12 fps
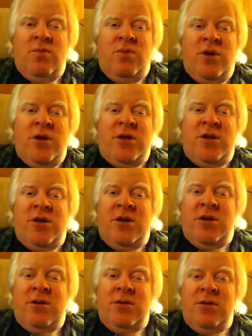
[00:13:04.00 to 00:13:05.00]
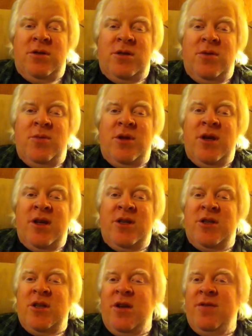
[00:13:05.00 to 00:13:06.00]
but some of that
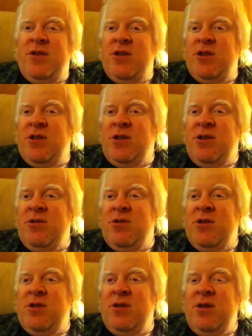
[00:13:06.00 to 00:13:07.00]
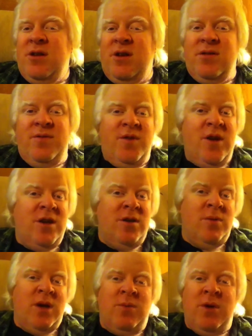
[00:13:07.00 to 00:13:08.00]
stuff just goes. Vegan
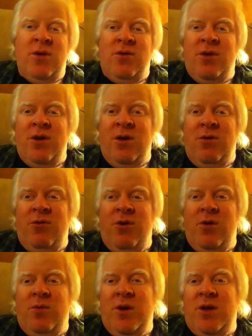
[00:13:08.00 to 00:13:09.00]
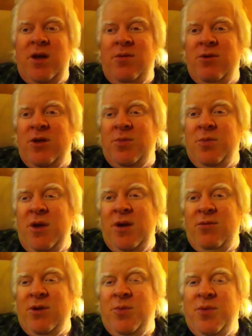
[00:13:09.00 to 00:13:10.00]
might be the wrong word, but he
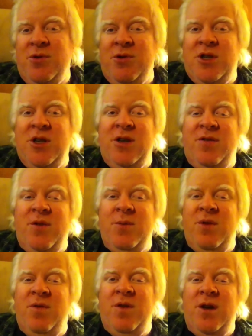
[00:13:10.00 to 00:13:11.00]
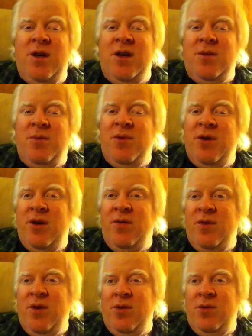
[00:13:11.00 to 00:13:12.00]
was approaching it from the vegan point of
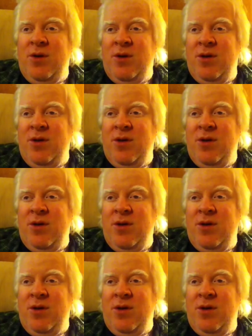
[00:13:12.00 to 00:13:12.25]
view.